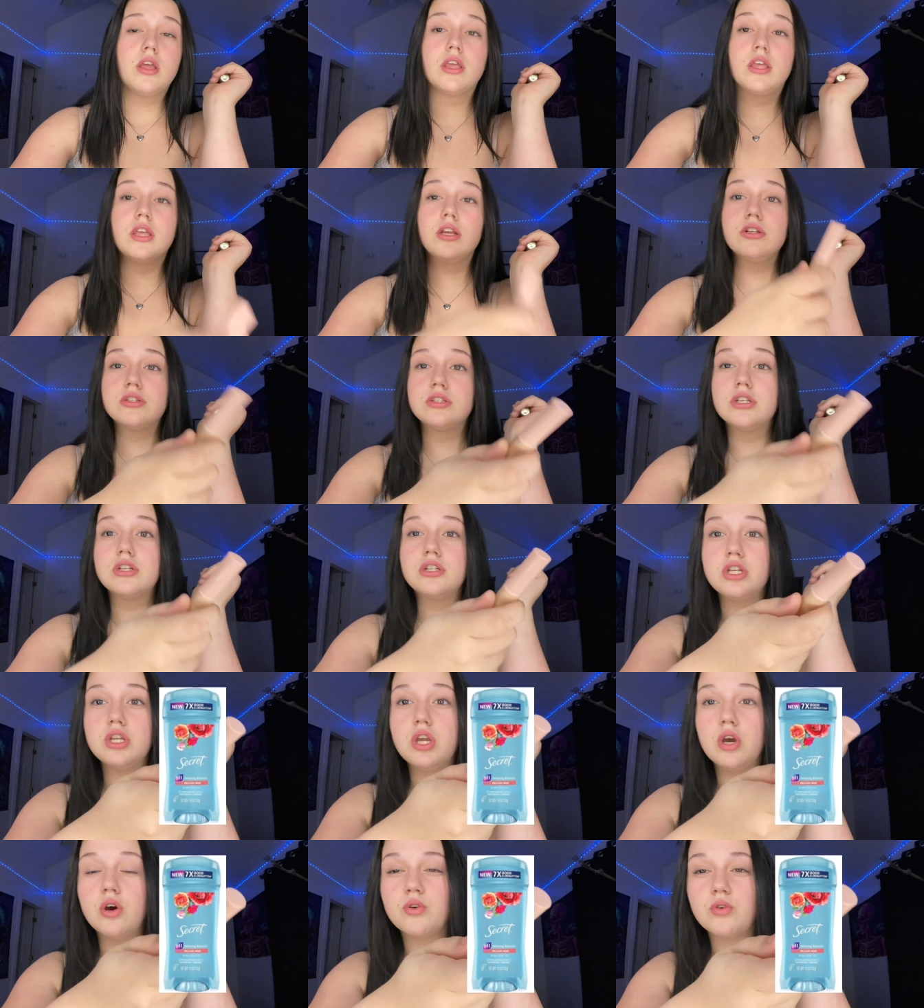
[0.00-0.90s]
here's the
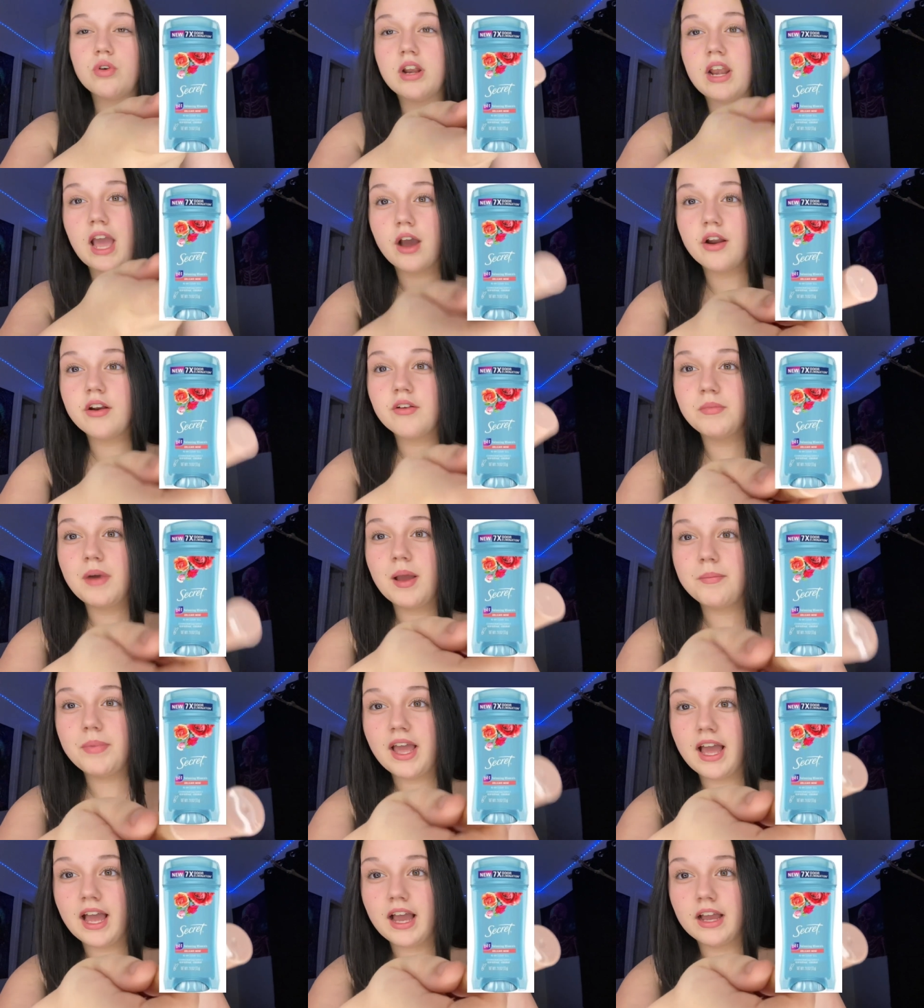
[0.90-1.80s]
deodorant out of my
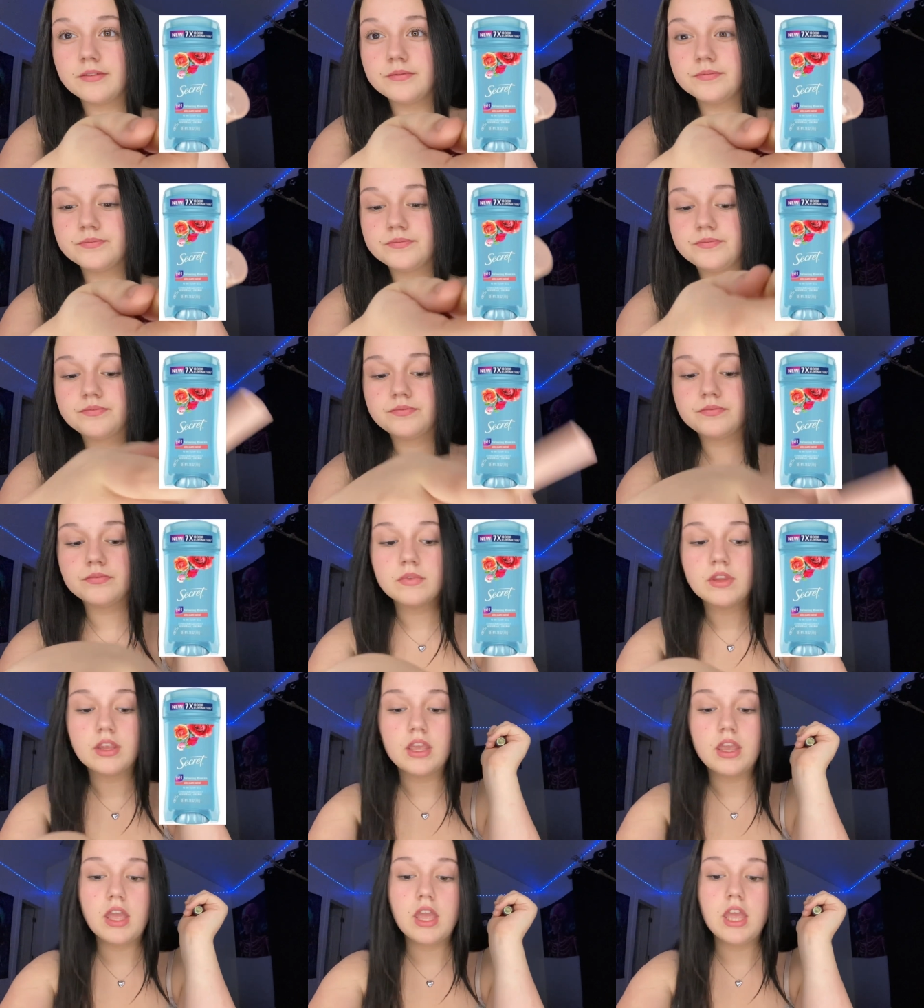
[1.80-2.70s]
bag.
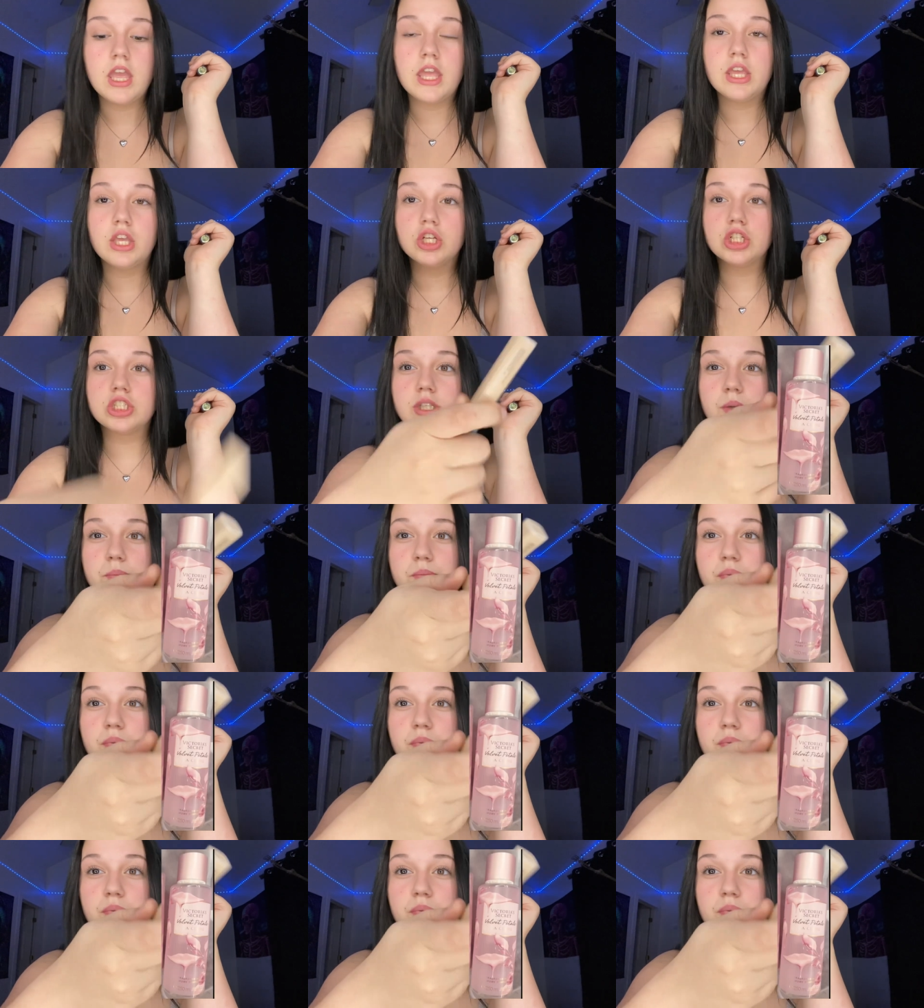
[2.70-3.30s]
Here's some